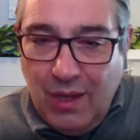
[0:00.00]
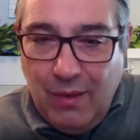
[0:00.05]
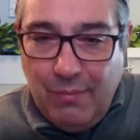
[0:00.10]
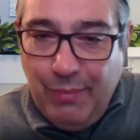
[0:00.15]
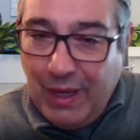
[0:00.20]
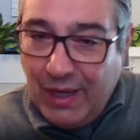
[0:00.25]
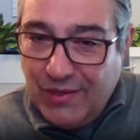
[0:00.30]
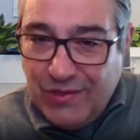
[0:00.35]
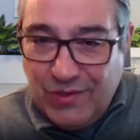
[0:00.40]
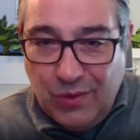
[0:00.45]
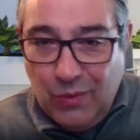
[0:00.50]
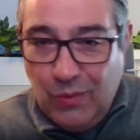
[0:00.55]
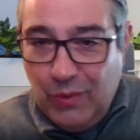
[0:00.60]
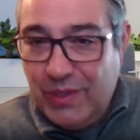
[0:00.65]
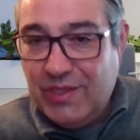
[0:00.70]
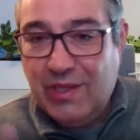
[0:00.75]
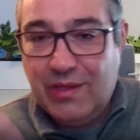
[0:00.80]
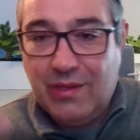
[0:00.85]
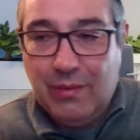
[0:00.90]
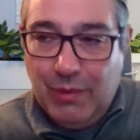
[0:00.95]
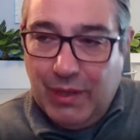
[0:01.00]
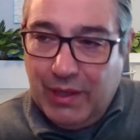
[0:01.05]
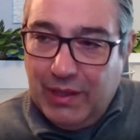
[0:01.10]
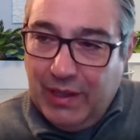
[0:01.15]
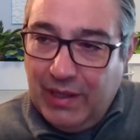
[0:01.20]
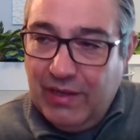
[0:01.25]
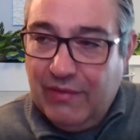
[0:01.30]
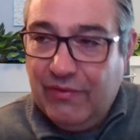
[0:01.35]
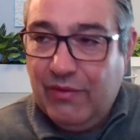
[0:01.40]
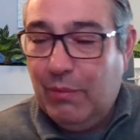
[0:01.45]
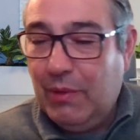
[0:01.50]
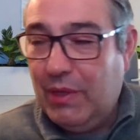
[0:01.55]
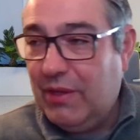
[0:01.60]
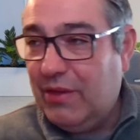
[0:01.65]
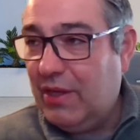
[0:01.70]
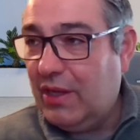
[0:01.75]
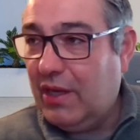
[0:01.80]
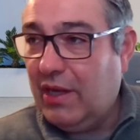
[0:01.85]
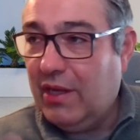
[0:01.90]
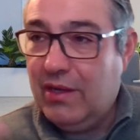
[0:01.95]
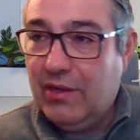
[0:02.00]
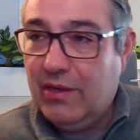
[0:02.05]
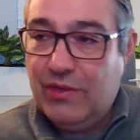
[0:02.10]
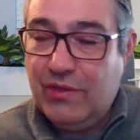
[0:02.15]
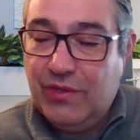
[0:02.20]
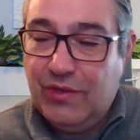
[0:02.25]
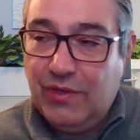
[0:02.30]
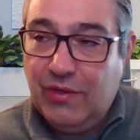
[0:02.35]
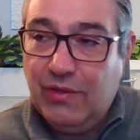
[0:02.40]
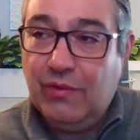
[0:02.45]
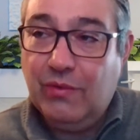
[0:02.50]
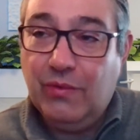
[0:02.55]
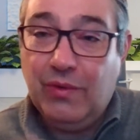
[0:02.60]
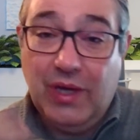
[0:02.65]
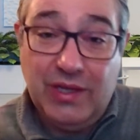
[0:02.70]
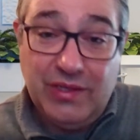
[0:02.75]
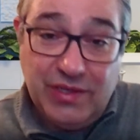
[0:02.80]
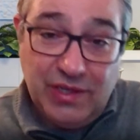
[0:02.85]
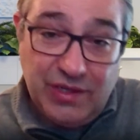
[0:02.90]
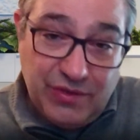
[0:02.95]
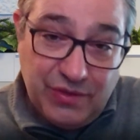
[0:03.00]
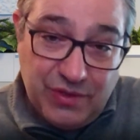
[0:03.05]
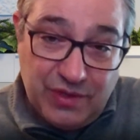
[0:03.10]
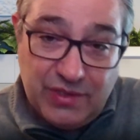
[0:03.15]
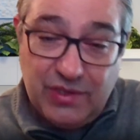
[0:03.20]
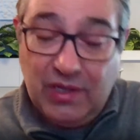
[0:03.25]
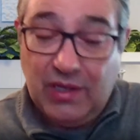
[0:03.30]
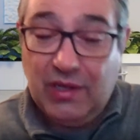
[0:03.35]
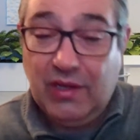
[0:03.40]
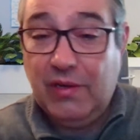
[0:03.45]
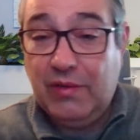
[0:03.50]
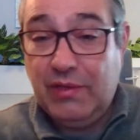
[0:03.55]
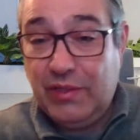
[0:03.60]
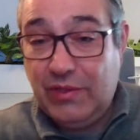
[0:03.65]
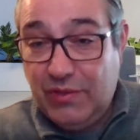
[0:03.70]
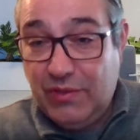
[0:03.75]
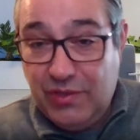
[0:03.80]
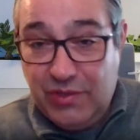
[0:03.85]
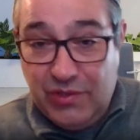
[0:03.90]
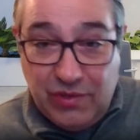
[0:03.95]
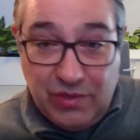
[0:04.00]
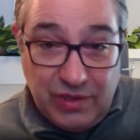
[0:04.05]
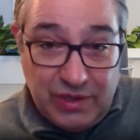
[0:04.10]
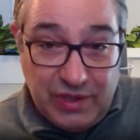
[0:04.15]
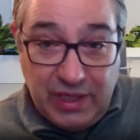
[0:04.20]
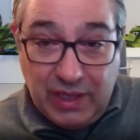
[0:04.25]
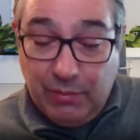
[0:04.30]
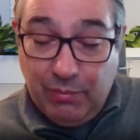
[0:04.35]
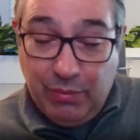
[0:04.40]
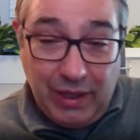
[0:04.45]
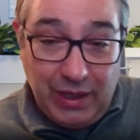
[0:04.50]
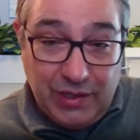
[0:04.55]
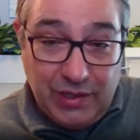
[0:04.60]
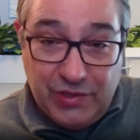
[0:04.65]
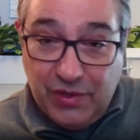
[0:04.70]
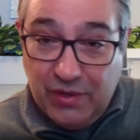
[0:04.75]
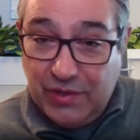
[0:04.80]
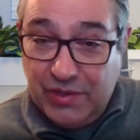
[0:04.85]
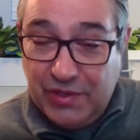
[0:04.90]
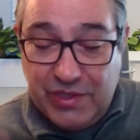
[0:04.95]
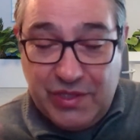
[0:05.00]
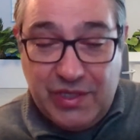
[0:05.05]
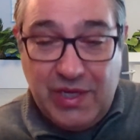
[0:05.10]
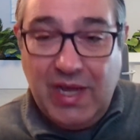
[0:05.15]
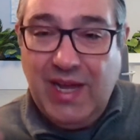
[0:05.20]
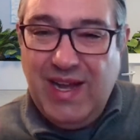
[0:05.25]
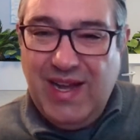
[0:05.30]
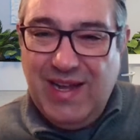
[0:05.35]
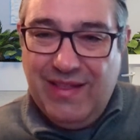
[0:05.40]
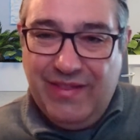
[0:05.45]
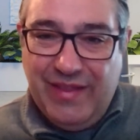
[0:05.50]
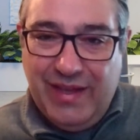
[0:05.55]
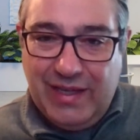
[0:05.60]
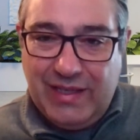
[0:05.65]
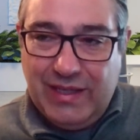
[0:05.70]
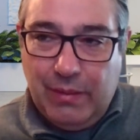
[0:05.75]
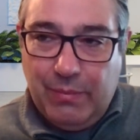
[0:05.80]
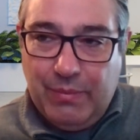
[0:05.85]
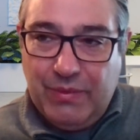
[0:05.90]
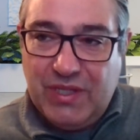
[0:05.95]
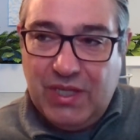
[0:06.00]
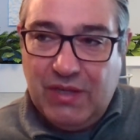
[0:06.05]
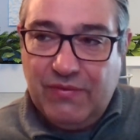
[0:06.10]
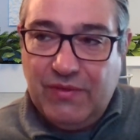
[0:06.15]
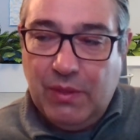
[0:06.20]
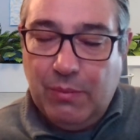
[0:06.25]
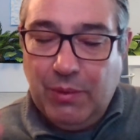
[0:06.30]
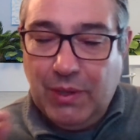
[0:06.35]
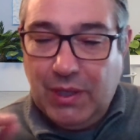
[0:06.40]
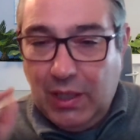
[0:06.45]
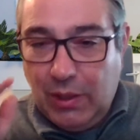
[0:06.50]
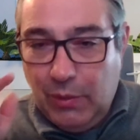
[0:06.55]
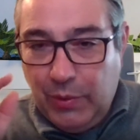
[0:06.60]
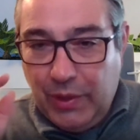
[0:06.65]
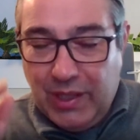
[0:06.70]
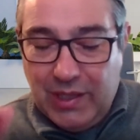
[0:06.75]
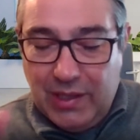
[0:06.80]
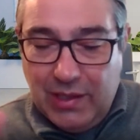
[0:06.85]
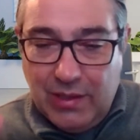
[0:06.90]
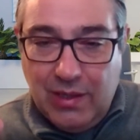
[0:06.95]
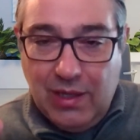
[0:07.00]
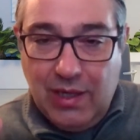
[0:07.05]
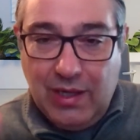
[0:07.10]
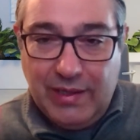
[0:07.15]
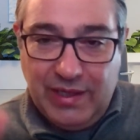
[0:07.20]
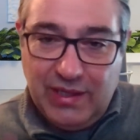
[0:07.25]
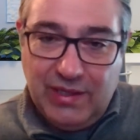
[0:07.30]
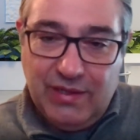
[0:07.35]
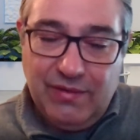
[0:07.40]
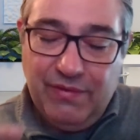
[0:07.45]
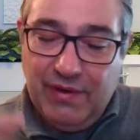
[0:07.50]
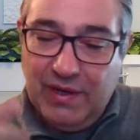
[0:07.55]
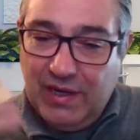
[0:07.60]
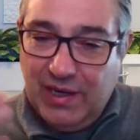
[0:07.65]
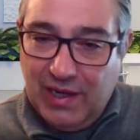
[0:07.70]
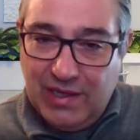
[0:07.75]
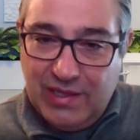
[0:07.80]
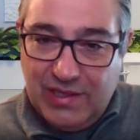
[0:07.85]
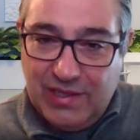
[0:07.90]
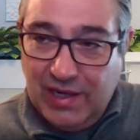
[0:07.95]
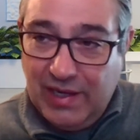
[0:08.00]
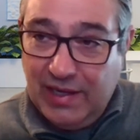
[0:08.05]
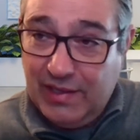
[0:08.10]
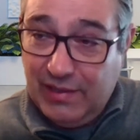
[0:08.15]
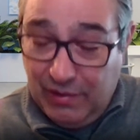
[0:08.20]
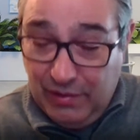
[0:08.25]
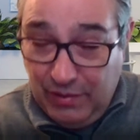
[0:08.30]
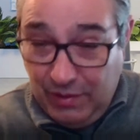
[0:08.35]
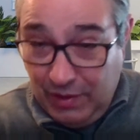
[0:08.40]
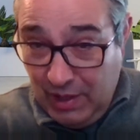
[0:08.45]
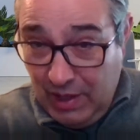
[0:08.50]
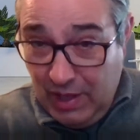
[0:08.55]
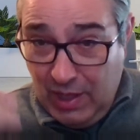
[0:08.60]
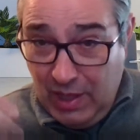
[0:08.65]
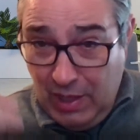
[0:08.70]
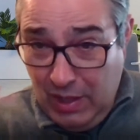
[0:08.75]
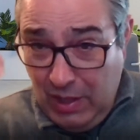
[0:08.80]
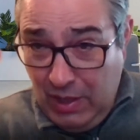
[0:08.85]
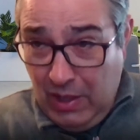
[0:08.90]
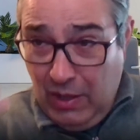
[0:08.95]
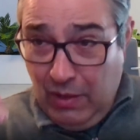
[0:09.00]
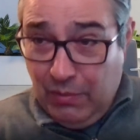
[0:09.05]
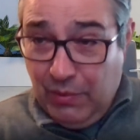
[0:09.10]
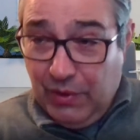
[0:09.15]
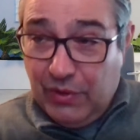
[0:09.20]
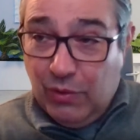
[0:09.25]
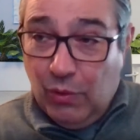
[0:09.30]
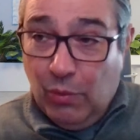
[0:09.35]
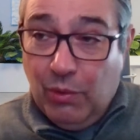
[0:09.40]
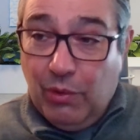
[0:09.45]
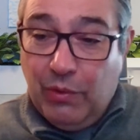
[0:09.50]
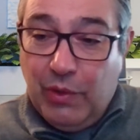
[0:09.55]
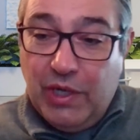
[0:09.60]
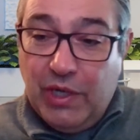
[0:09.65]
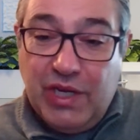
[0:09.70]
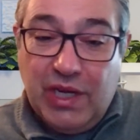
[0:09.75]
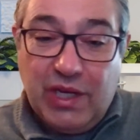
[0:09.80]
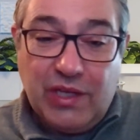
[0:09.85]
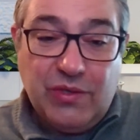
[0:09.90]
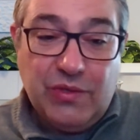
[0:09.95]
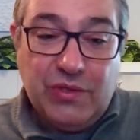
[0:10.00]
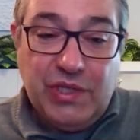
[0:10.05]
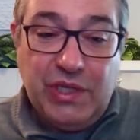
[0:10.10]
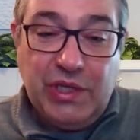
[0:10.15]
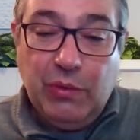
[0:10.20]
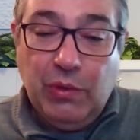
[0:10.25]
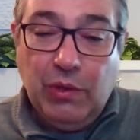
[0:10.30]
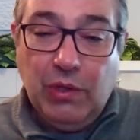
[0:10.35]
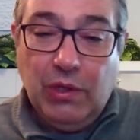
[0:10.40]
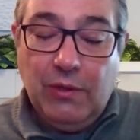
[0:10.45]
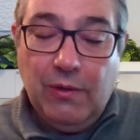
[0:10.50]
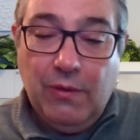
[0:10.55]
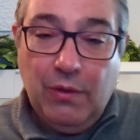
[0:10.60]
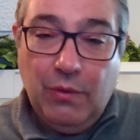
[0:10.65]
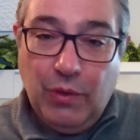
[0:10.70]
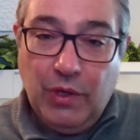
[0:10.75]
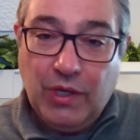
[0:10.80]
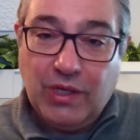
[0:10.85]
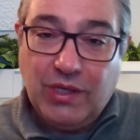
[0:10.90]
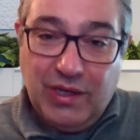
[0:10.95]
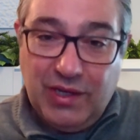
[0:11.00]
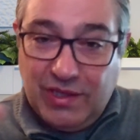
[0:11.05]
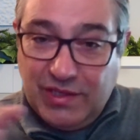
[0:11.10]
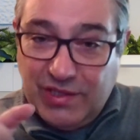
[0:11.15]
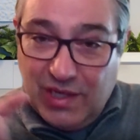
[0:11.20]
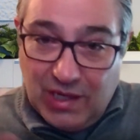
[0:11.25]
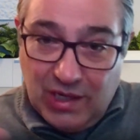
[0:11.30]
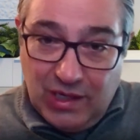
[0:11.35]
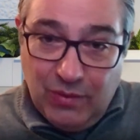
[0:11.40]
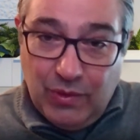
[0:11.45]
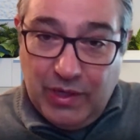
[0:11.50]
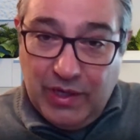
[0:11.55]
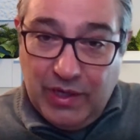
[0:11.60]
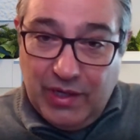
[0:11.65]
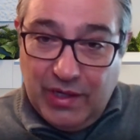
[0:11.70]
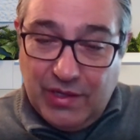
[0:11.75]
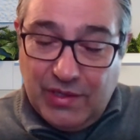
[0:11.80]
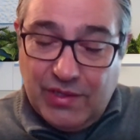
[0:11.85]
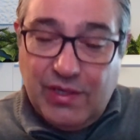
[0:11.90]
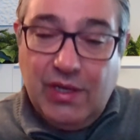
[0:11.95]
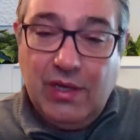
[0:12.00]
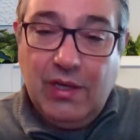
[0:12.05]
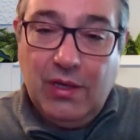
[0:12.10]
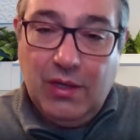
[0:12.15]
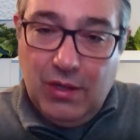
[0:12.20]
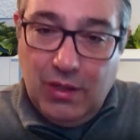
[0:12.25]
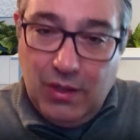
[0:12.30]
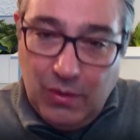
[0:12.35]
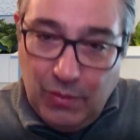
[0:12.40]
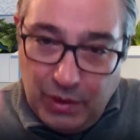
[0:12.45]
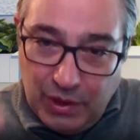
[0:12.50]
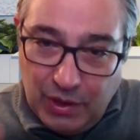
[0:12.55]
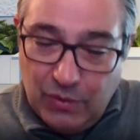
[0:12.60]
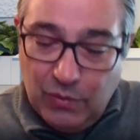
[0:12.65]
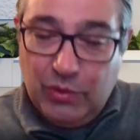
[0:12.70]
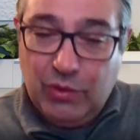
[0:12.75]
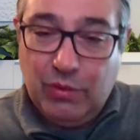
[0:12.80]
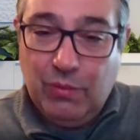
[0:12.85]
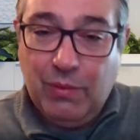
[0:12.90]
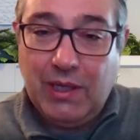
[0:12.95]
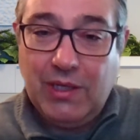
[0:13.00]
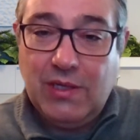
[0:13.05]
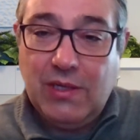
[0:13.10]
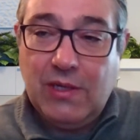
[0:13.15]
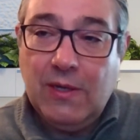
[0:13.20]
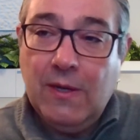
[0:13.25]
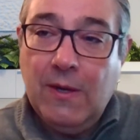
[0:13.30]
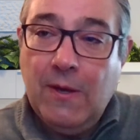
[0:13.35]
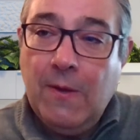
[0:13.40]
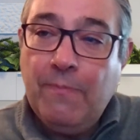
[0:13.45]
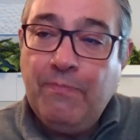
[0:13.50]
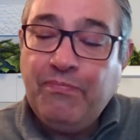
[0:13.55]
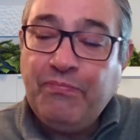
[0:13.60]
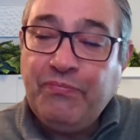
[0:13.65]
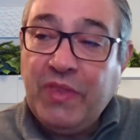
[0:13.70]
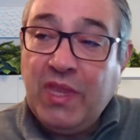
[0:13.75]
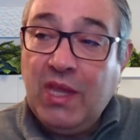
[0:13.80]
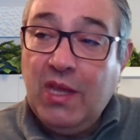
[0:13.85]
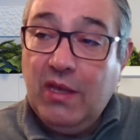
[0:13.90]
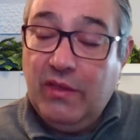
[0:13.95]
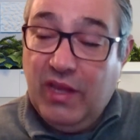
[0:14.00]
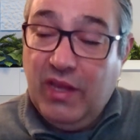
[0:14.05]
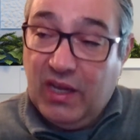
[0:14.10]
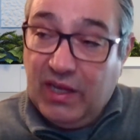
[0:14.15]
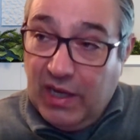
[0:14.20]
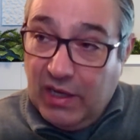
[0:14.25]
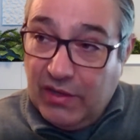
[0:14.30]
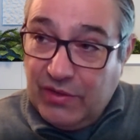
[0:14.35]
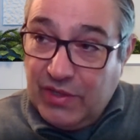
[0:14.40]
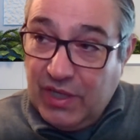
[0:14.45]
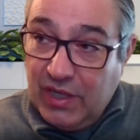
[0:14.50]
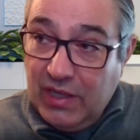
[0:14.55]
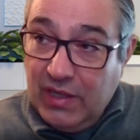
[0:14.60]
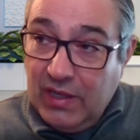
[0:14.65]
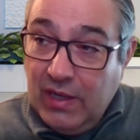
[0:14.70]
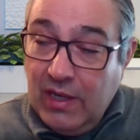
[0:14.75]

Banks are always at the end of the month, they're going to raise interest, they're going to take bank charges. That type of stuff, typically, we can identify and isolate, and with normal regex or SQL, work out exactly what it is. We can automate the accounting.